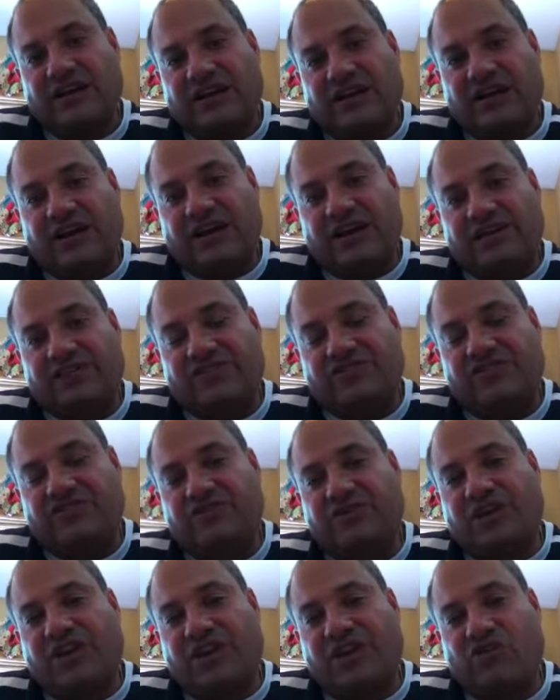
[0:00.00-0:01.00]
The
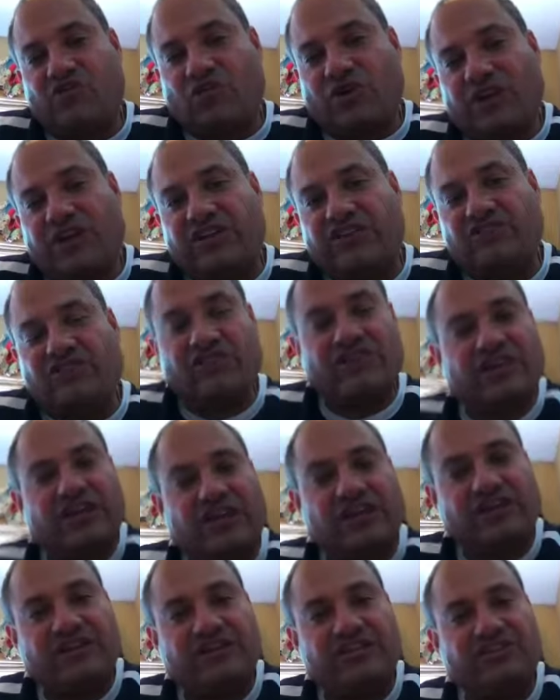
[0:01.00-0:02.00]
2 key ingredients on the
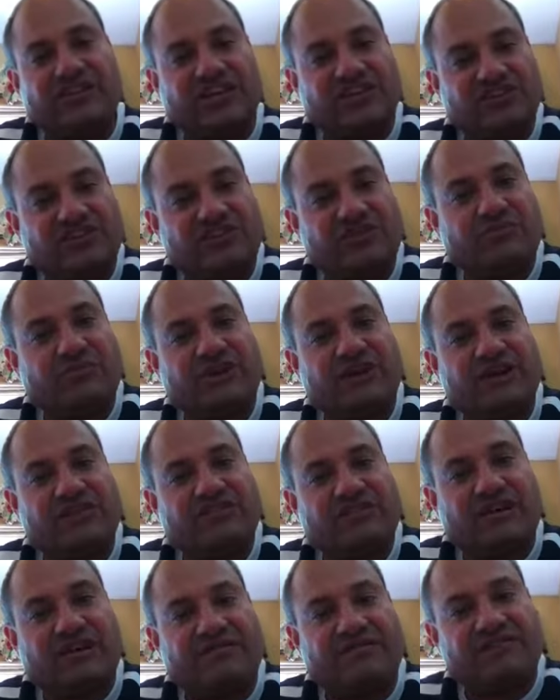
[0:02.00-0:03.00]
healing, changing the
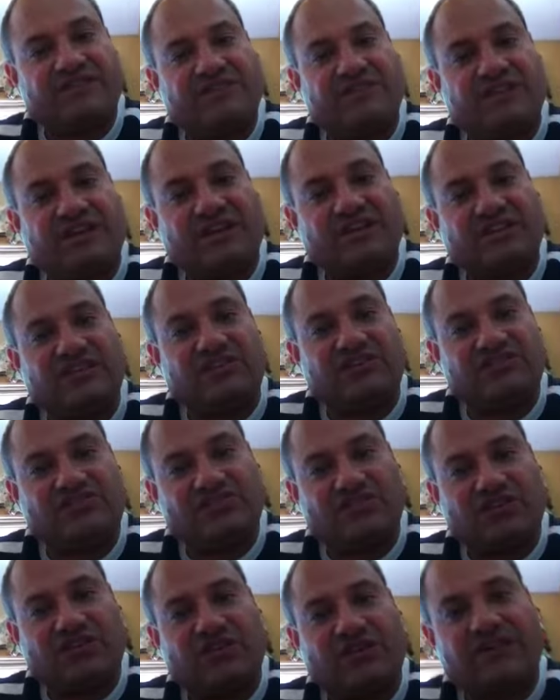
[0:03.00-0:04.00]
pace obviously, and then the
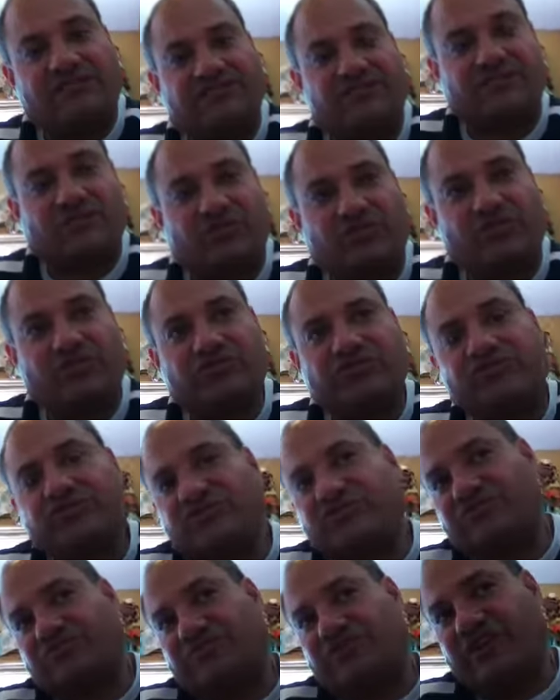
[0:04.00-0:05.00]
slow left circles
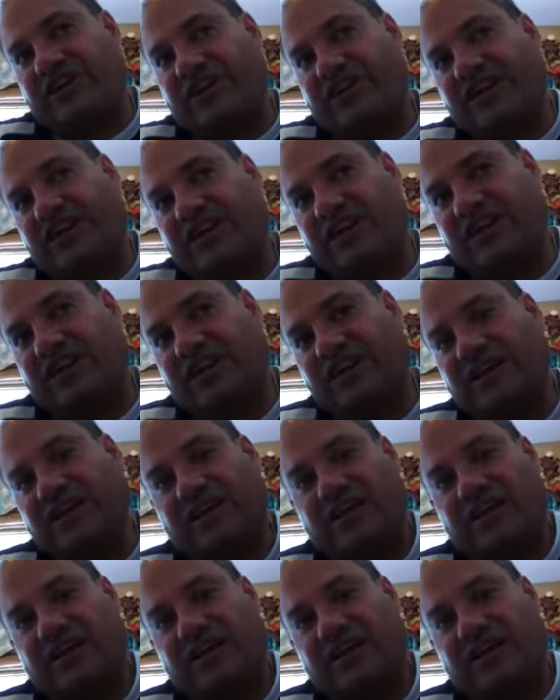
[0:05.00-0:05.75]
are very key.